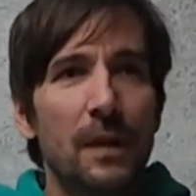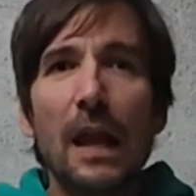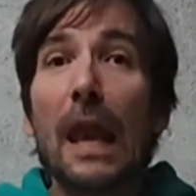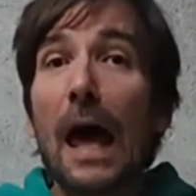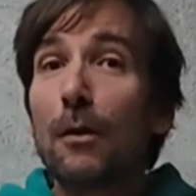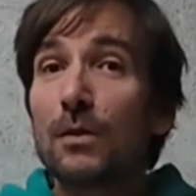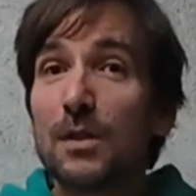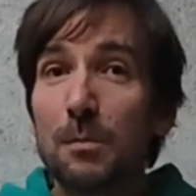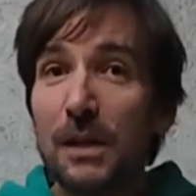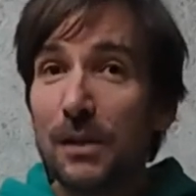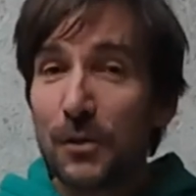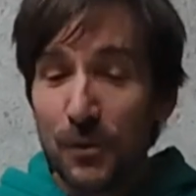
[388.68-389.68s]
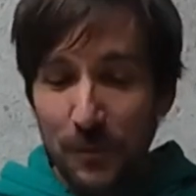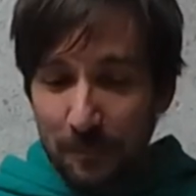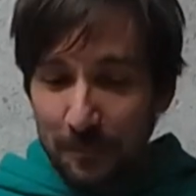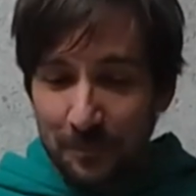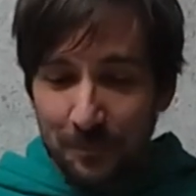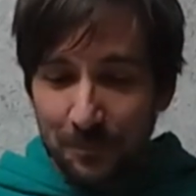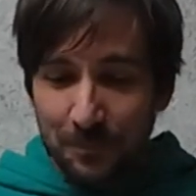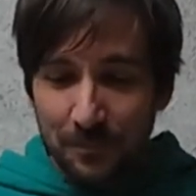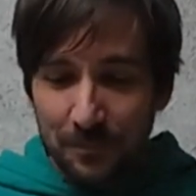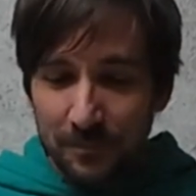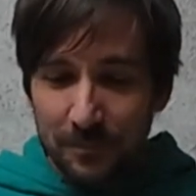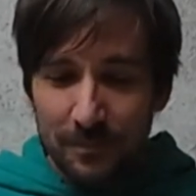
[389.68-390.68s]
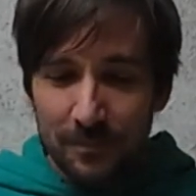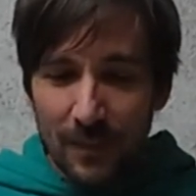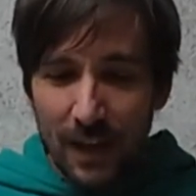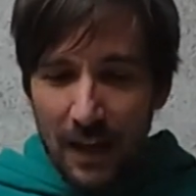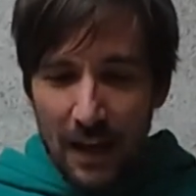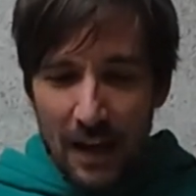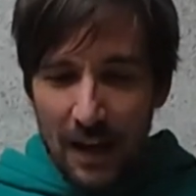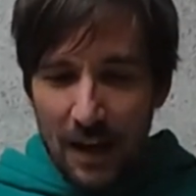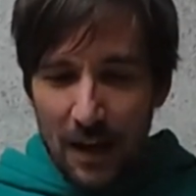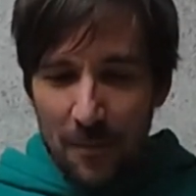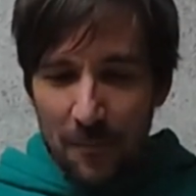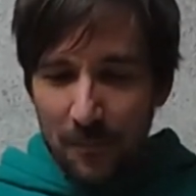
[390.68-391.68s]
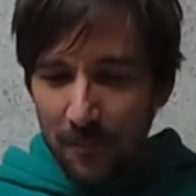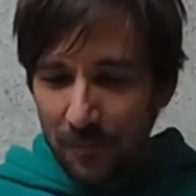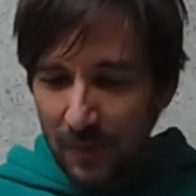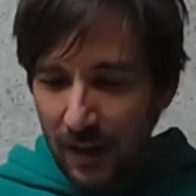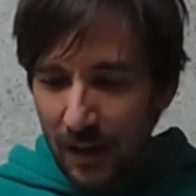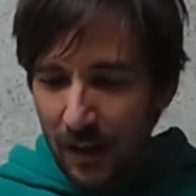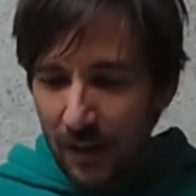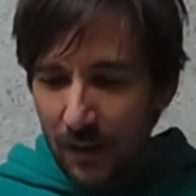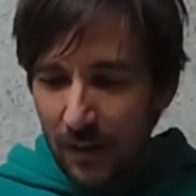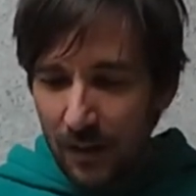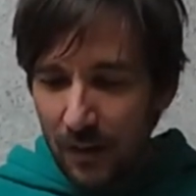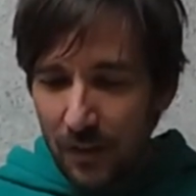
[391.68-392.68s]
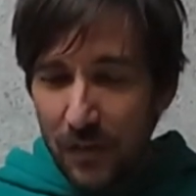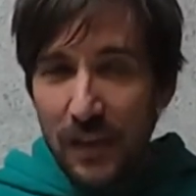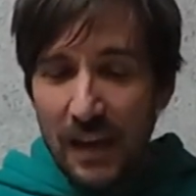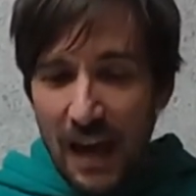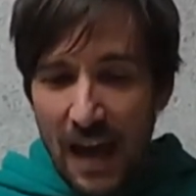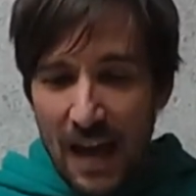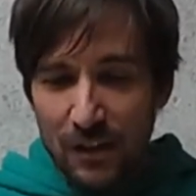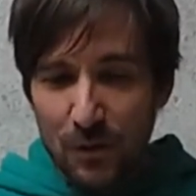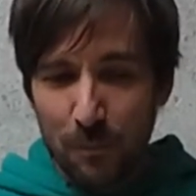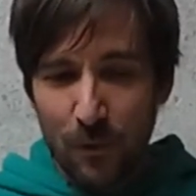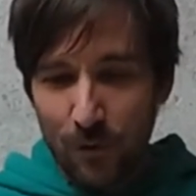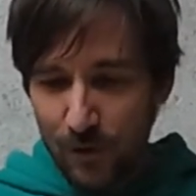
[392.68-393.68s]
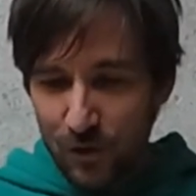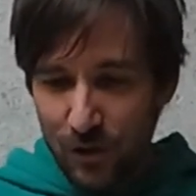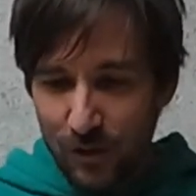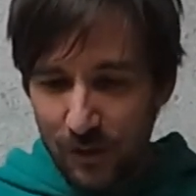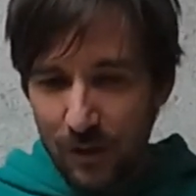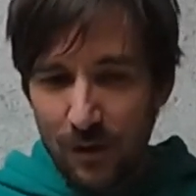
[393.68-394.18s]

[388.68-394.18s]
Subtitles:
loudspeaker, the edge portion,